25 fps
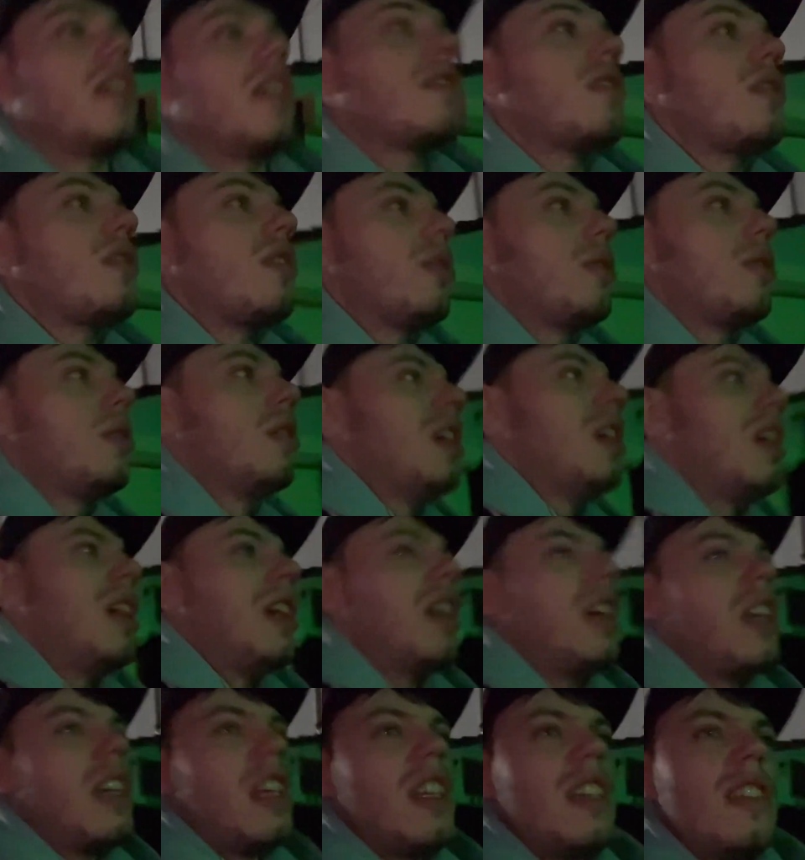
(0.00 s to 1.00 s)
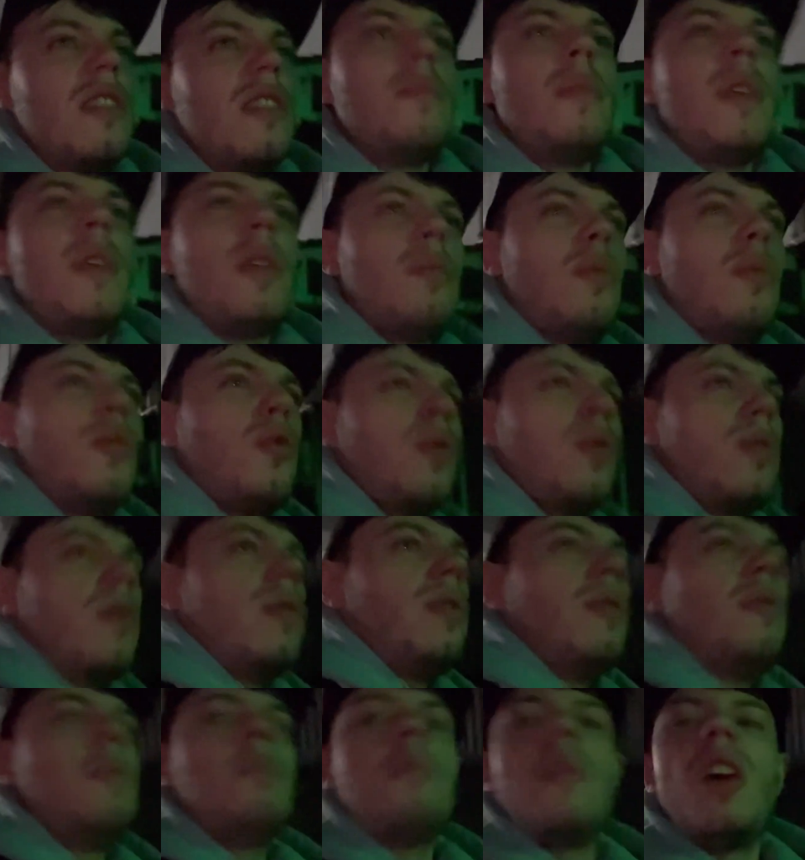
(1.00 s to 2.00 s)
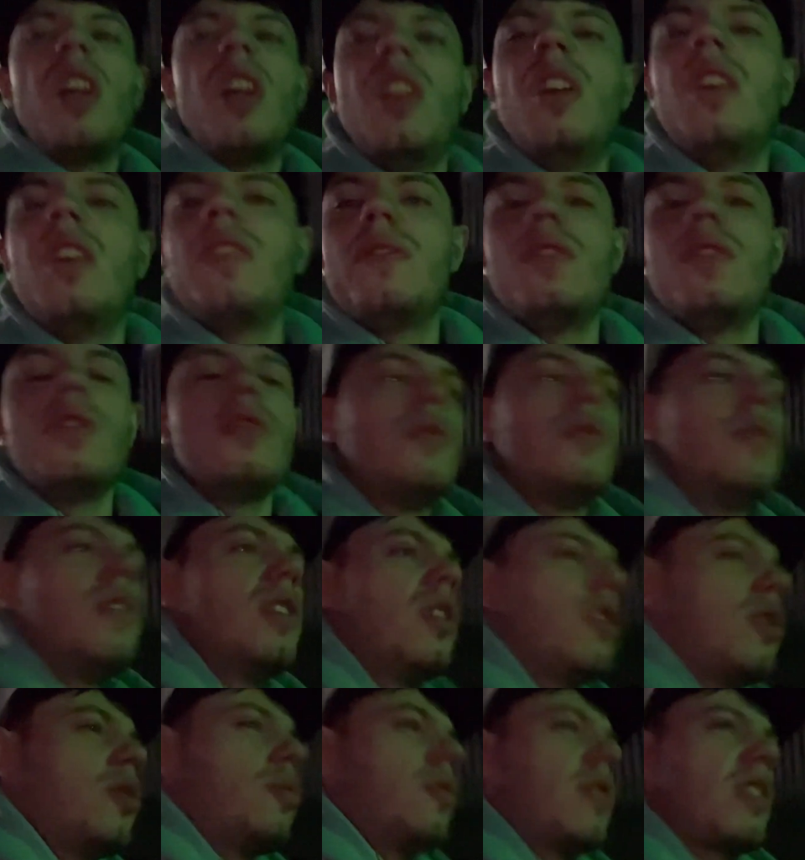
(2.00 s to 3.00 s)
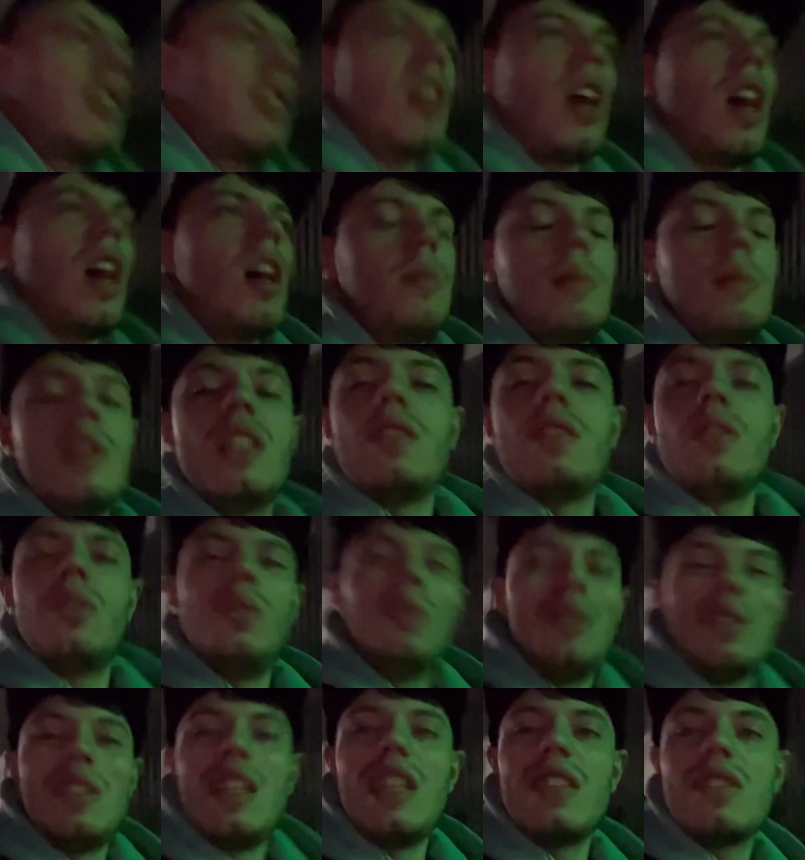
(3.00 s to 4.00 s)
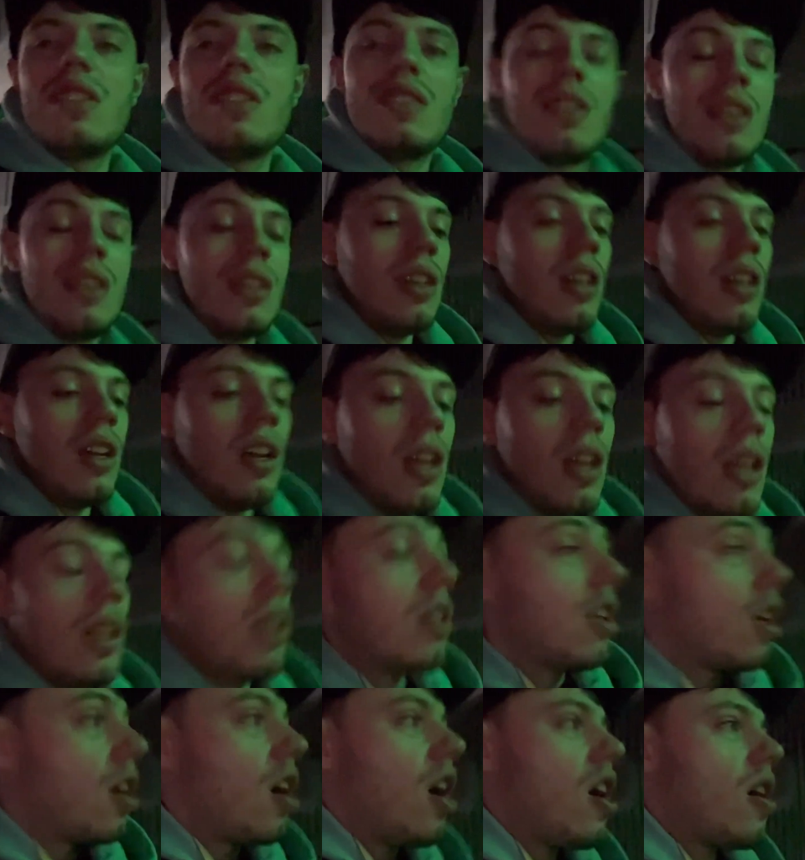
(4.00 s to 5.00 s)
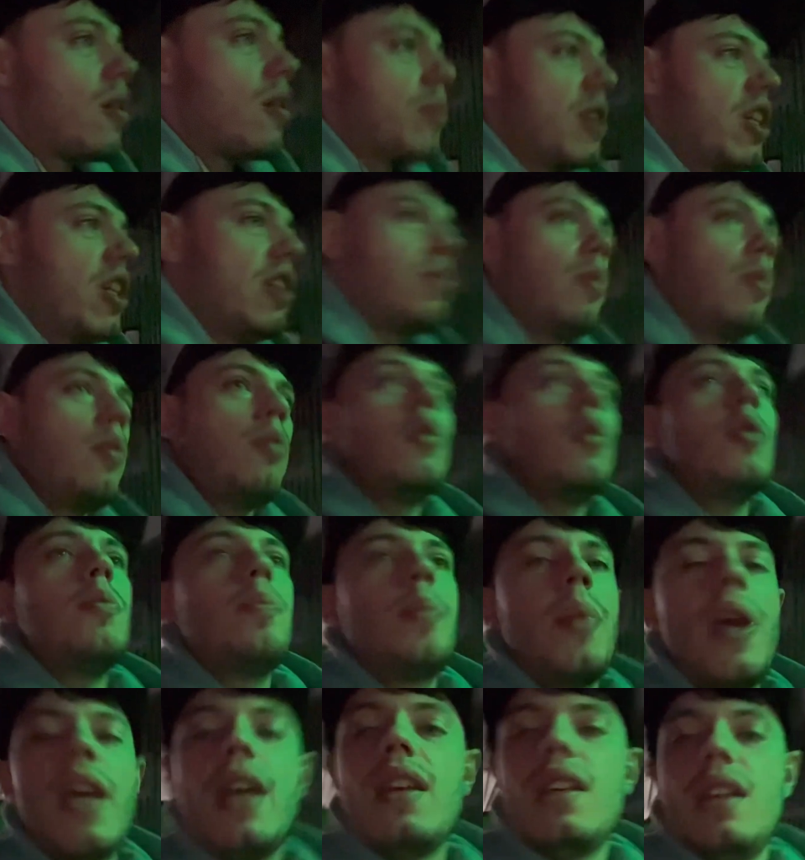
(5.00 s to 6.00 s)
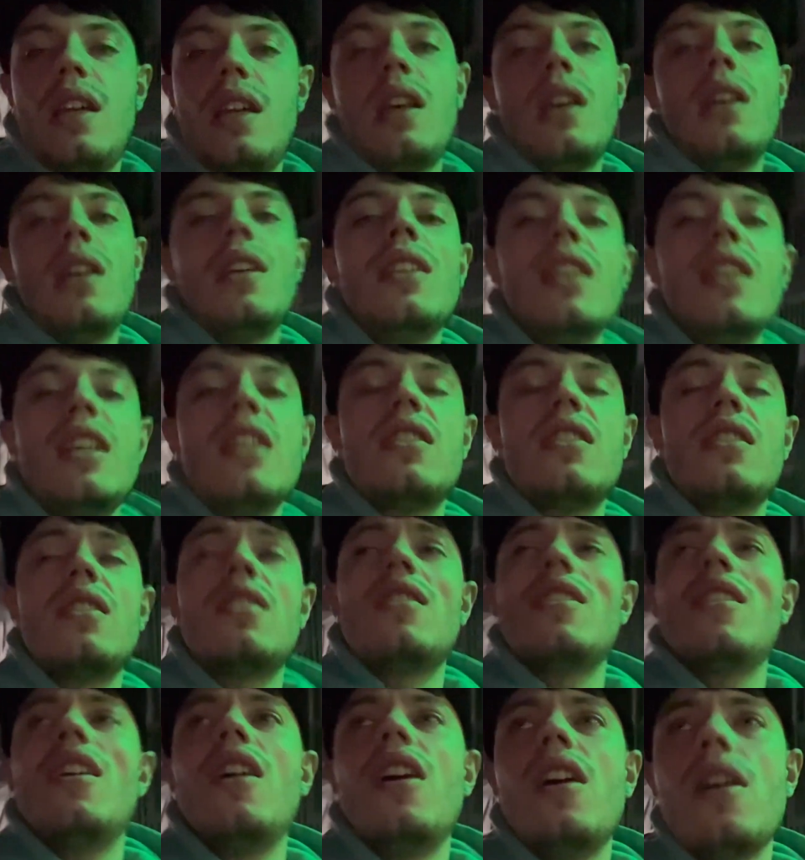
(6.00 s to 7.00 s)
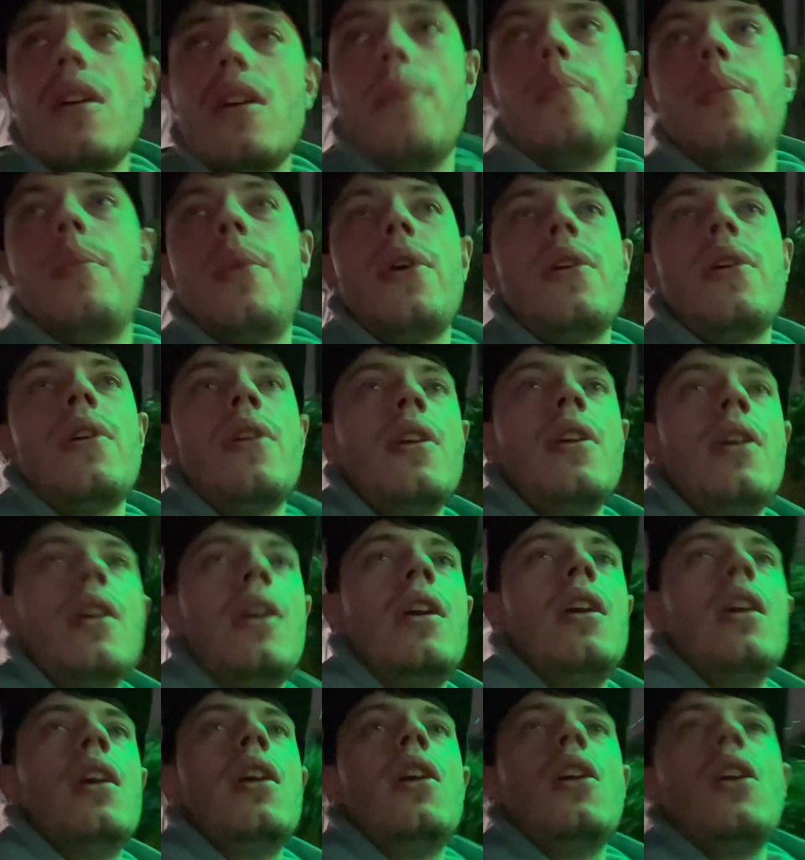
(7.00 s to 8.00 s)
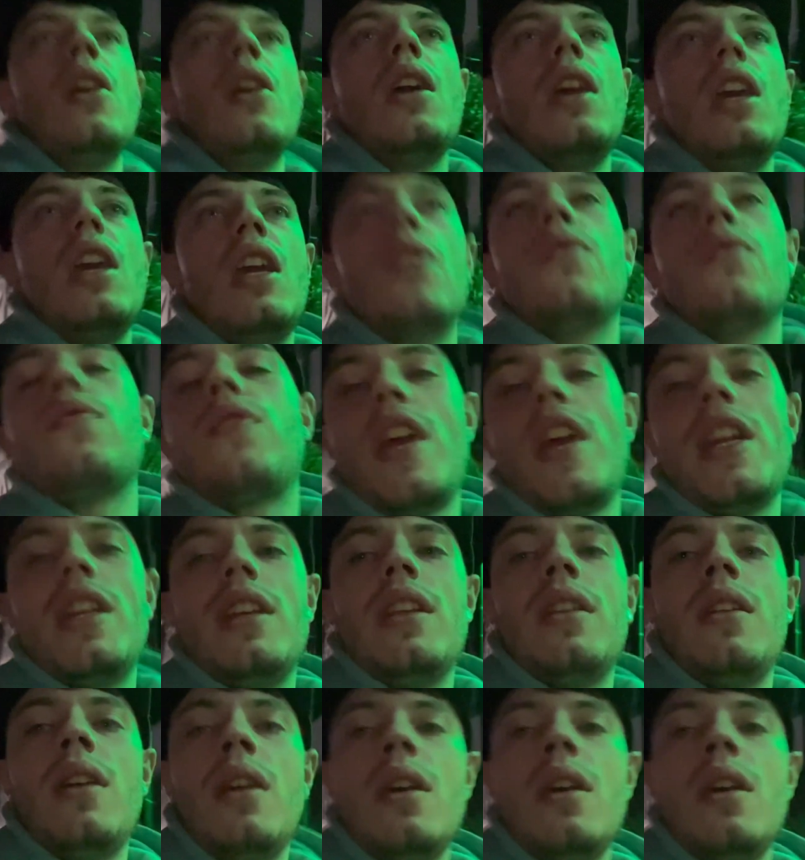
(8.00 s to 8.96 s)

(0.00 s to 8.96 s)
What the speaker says: So it is a bit more of my life, those videos, whereas the car meets, of course, that's the car meets. But we'll pick this up in Reading.